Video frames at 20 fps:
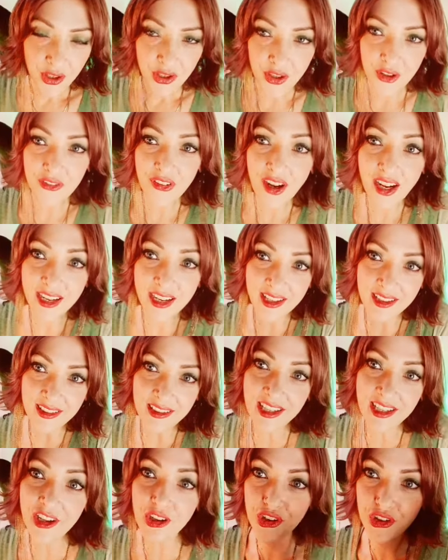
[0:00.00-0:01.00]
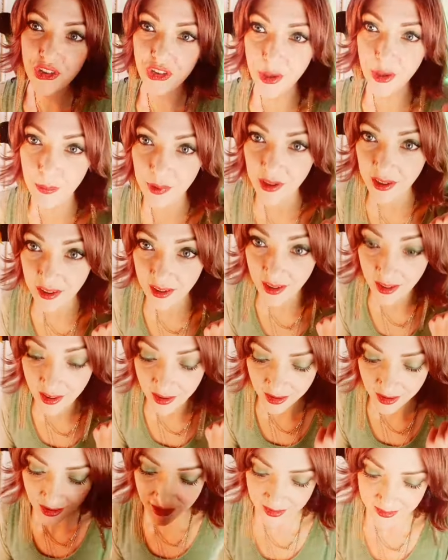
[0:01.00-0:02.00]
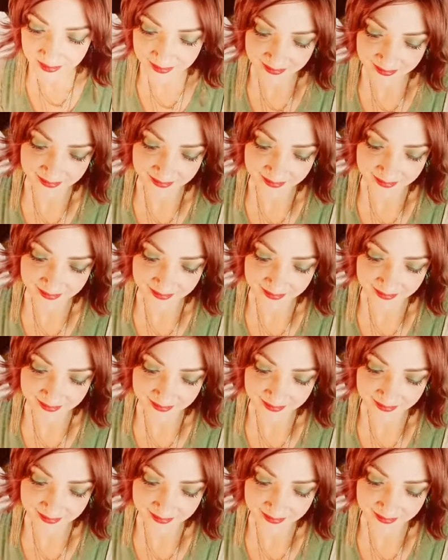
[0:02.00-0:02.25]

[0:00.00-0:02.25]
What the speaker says: You're finding leadership here.